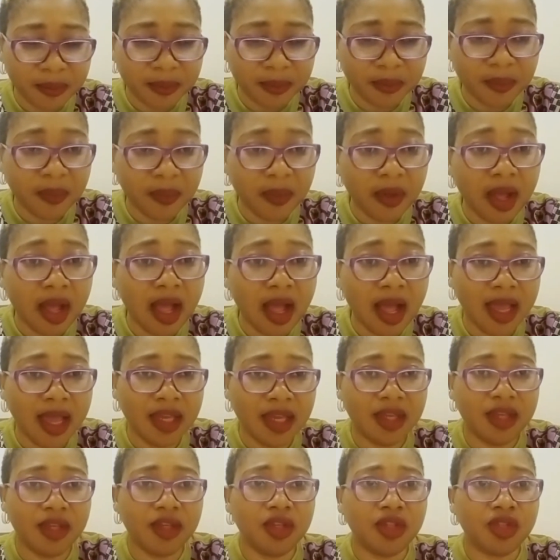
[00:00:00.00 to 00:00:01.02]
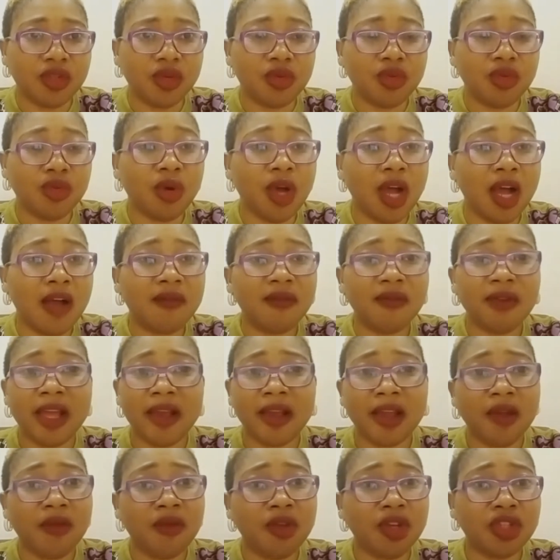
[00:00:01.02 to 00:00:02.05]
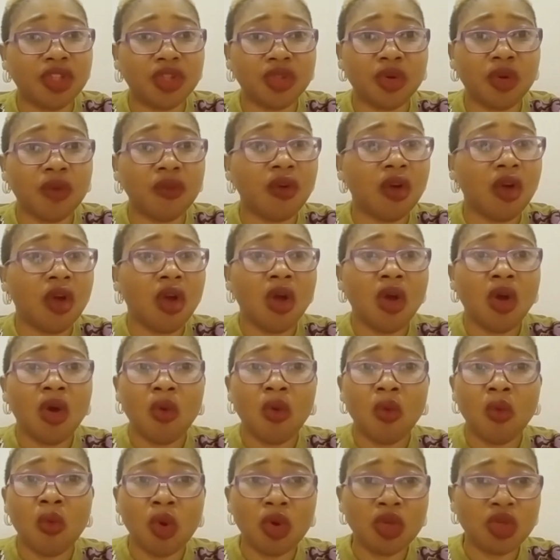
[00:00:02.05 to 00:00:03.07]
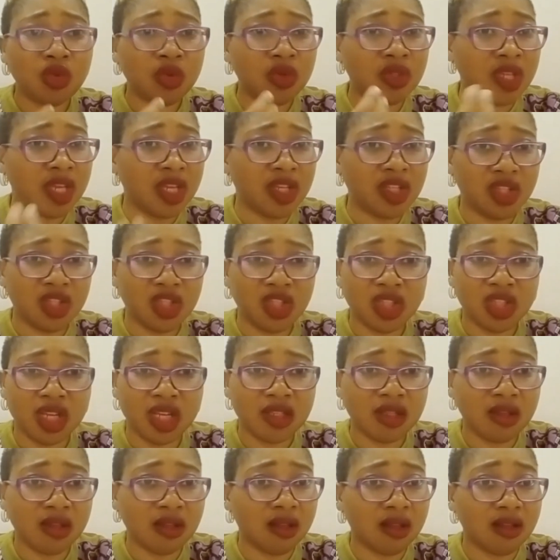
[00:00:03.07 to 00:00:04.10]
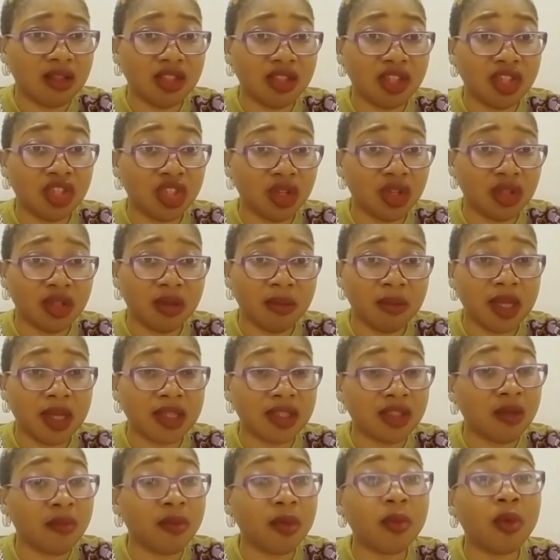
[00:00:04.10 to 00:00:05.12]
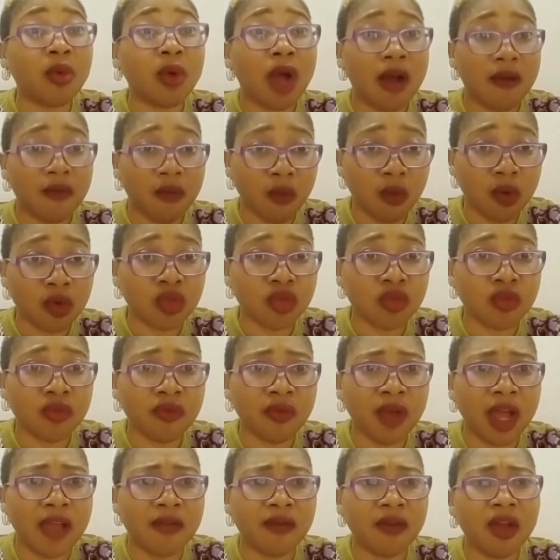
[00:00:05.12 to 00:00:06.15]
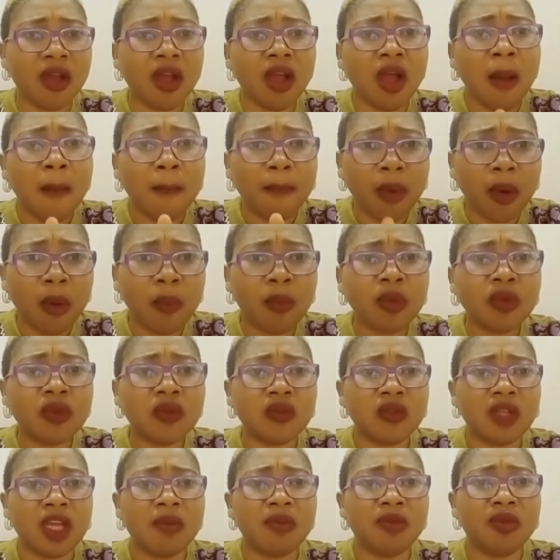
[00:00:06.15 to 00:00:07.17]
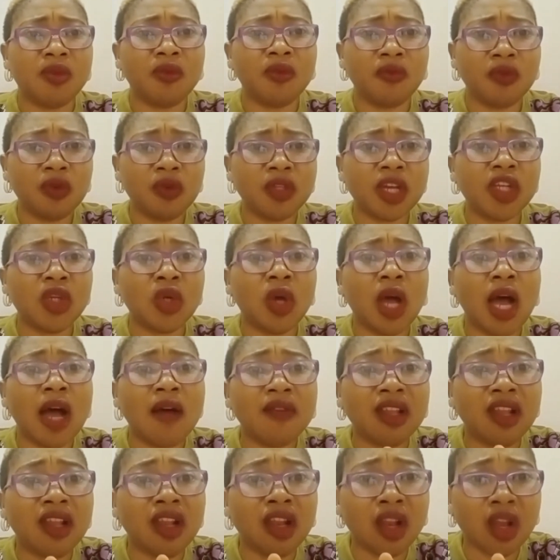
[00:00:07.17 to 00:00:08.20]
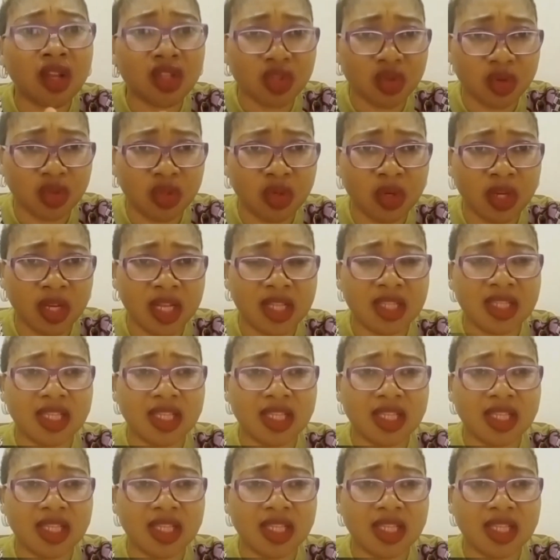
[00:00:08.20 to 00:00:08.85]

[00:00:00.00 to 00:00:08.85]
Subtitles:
high. So you have like a ratio of 1 to 10 teacher on the mark. Some people have 1 to 5, but most times you feel that you have a lot on your hands